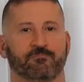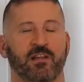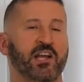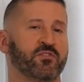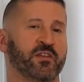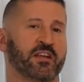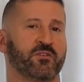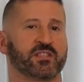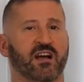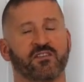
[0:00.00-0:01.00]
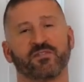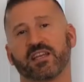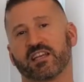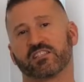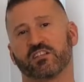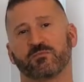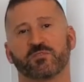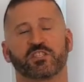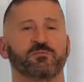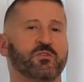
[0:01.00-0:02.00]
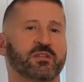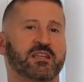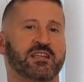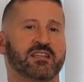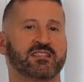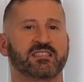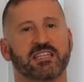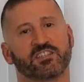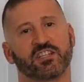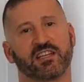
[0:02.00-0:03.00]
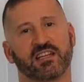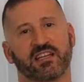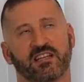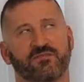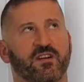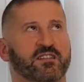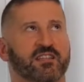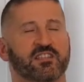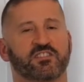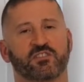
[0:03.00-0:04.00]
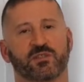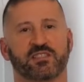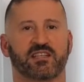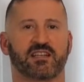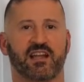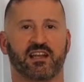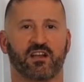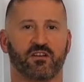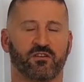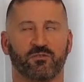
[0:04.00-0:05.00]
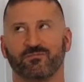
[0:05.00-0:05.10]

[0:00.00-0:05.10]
I do videos on veganism, smoothies, teaching, fun things to do in San Diego,